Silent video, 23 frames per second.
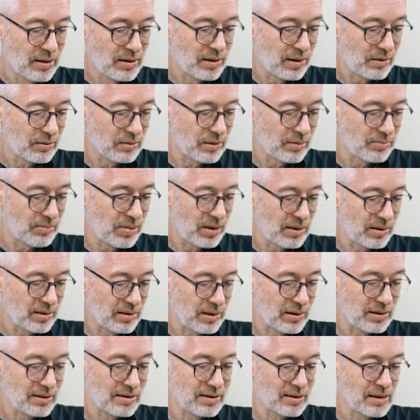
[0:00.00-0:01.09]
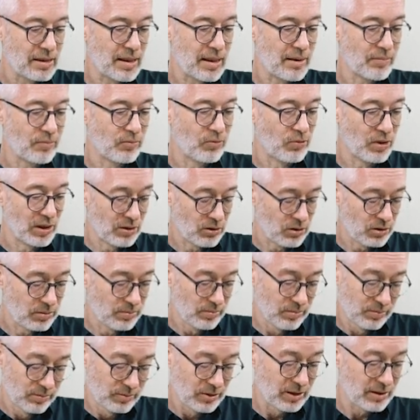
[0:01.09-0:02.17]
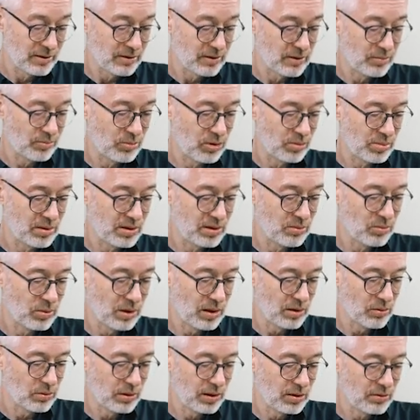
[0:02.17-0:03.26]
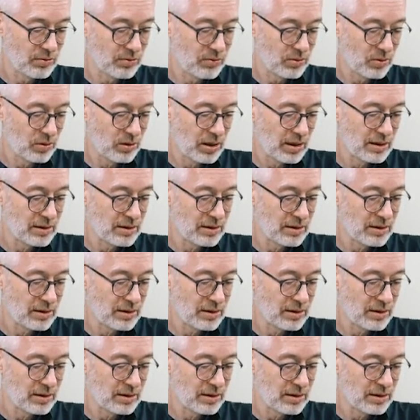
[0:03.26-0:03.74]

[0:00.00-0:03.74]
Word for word: Now the path has the name winner. That's the property we are looking for.